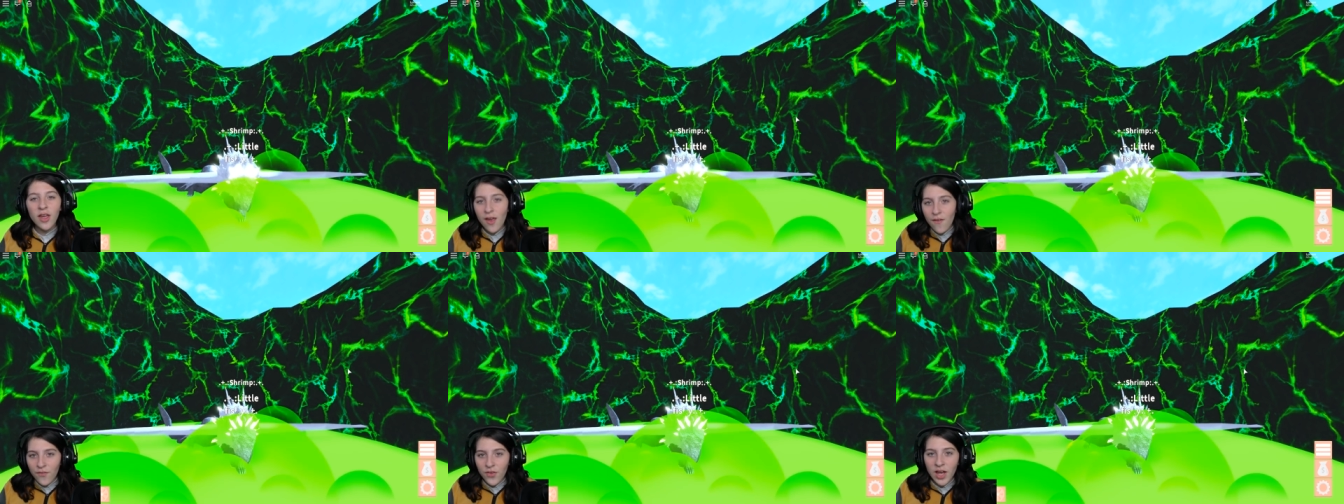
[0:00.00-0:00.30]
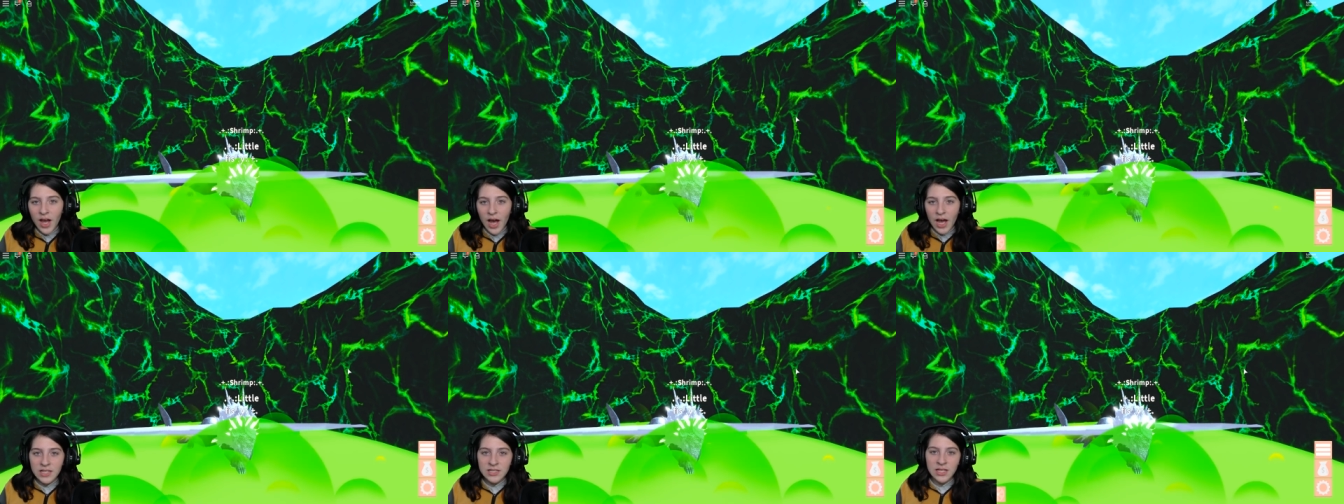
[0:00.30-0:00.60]
If
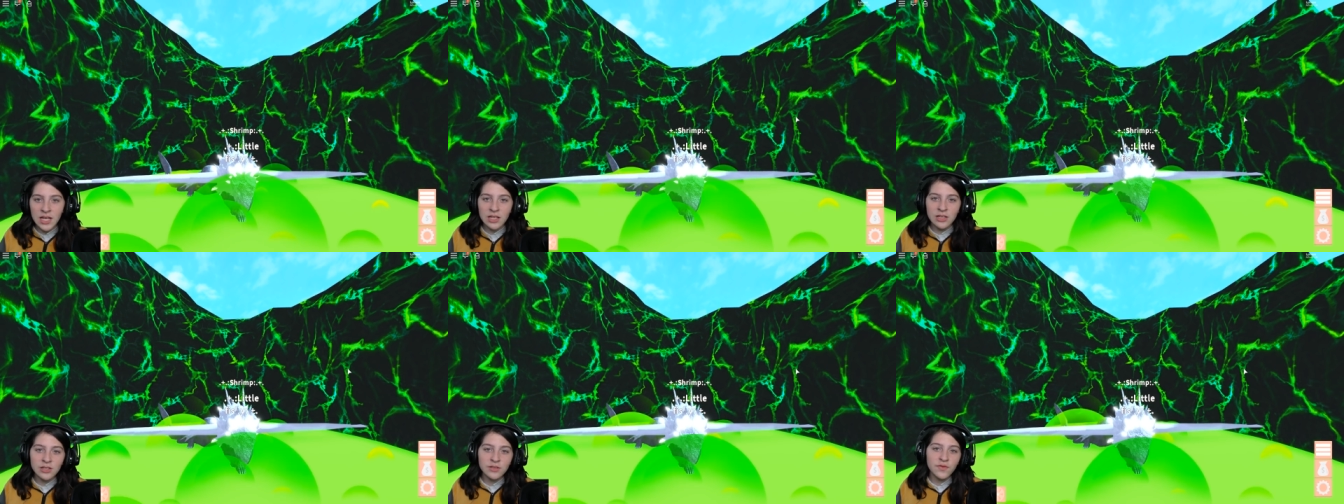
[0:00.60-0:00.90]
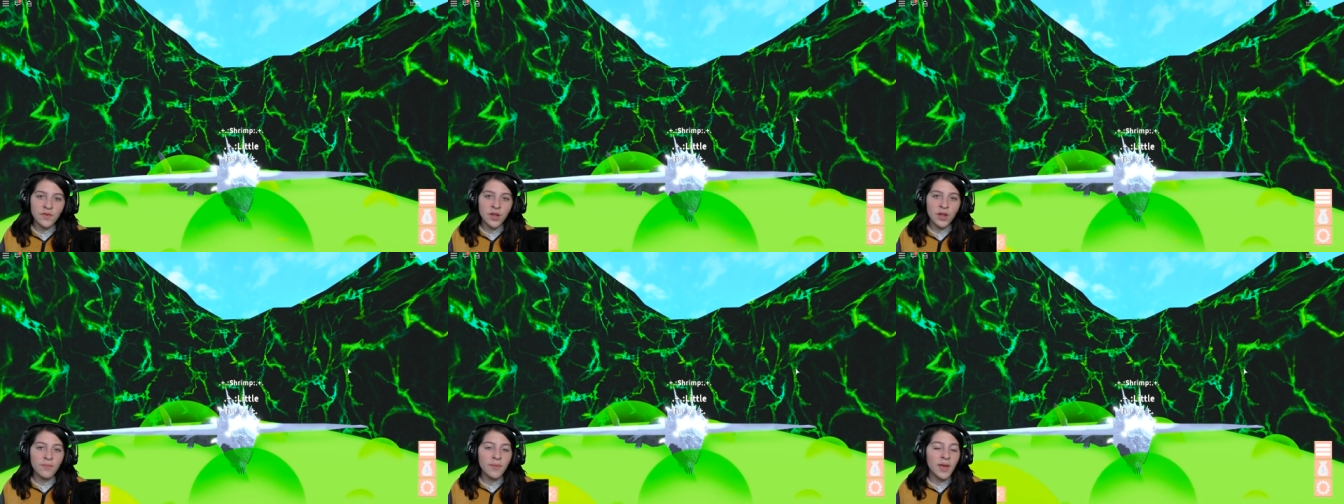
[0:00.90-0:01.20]
you guys like this
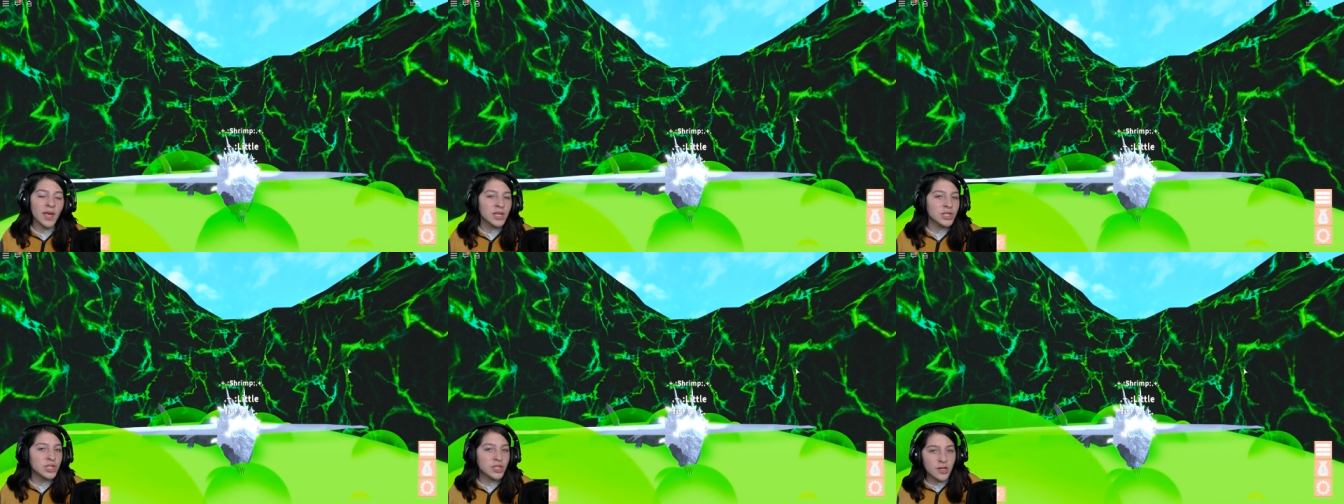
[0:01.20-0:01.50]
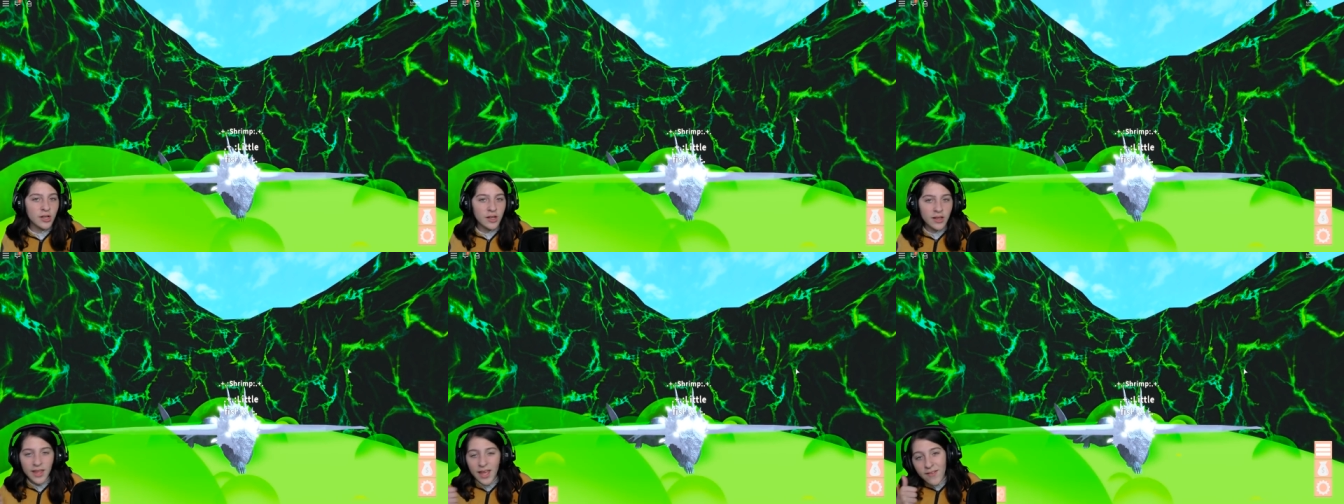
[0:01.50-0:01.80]
video, make sure
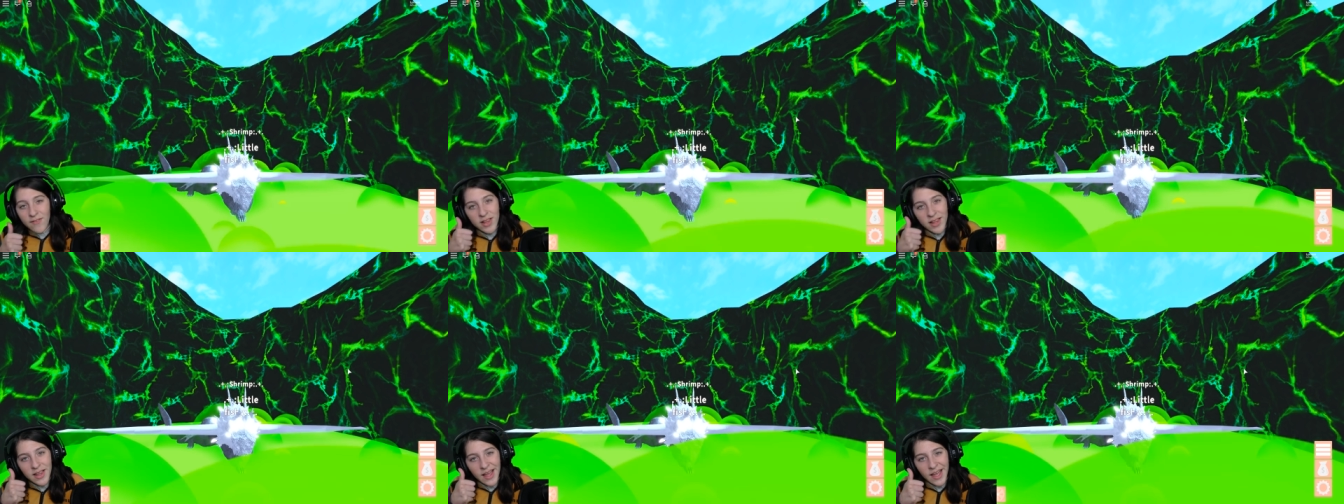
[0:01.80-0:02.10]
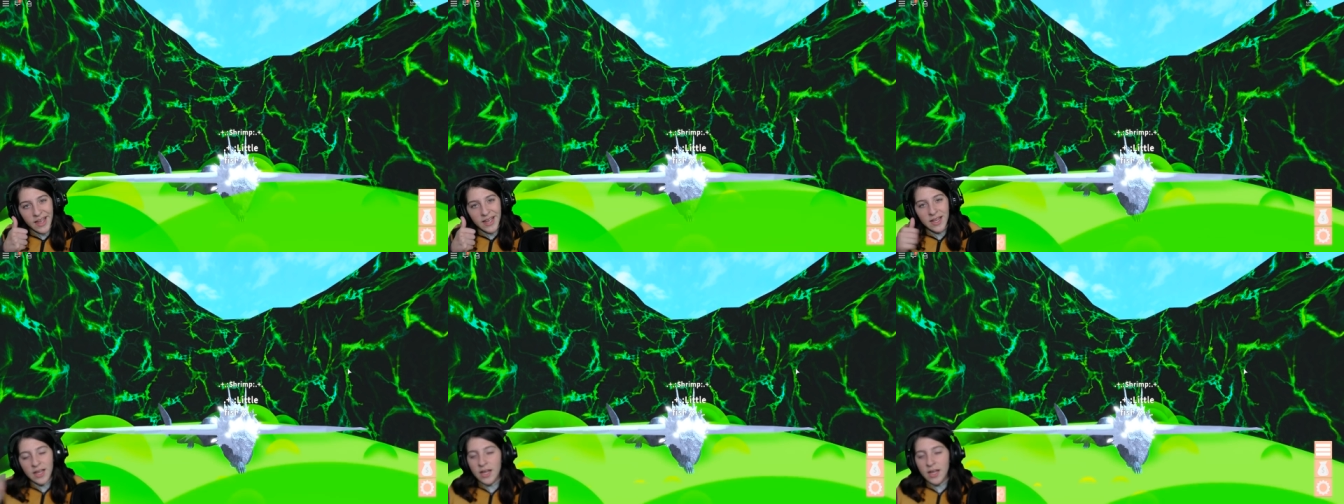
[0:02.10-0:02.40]
to leave a
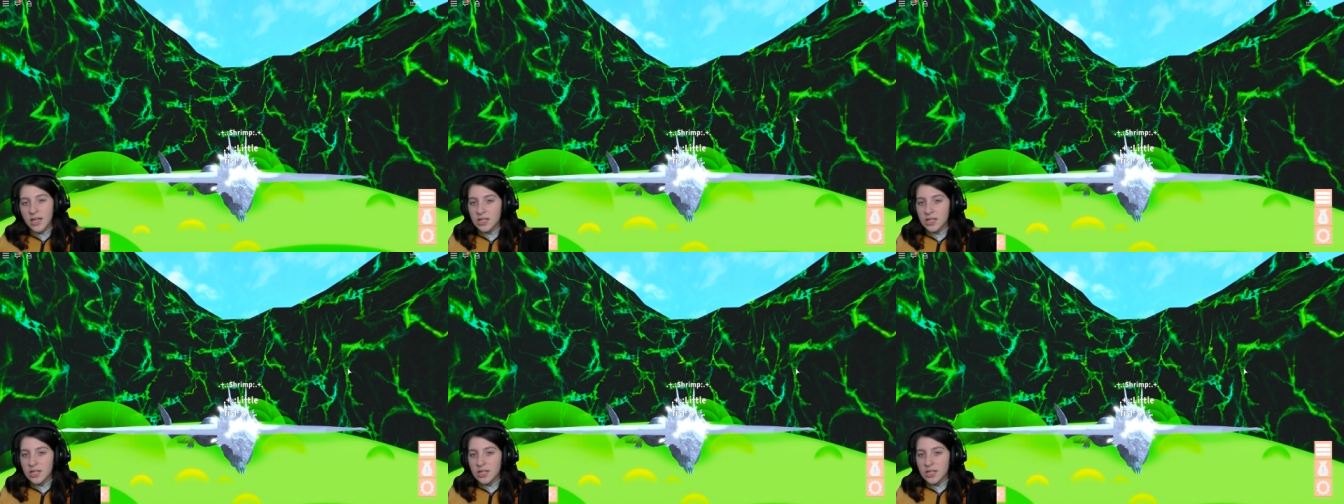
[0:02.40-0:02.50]
like,